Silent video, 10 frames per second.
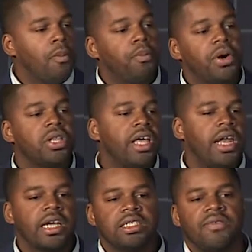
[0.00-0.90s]
book that
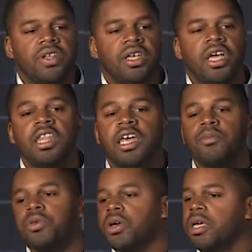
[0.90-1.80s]
activity, and that
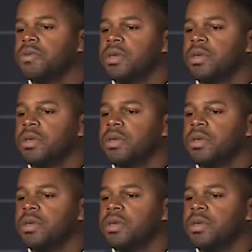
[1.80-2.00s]
employee was